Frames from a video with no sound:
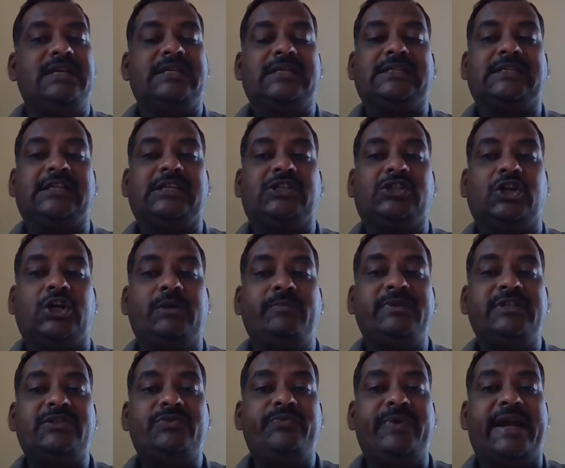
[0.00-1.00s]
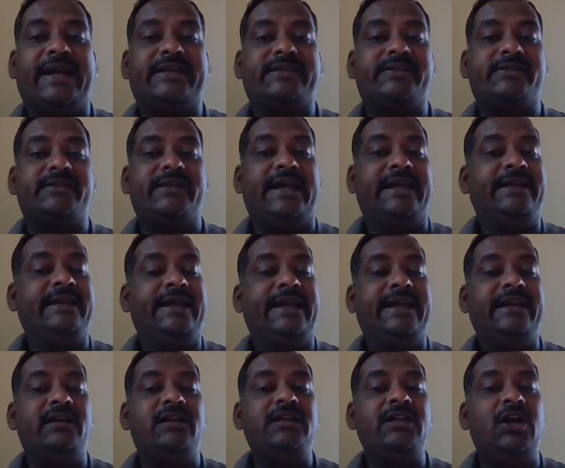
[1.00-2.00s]
Sir Thomas Watt and
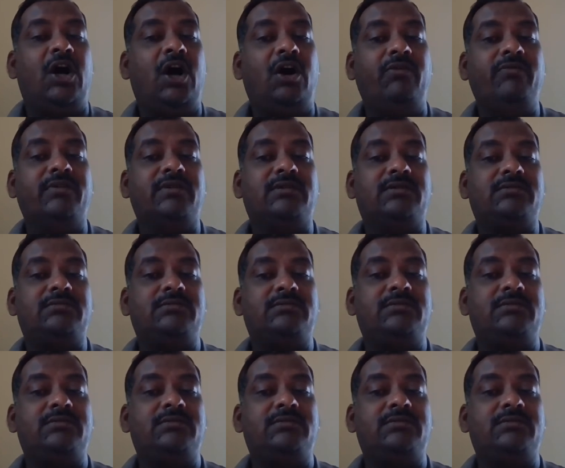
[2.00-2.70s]
Henry Howard,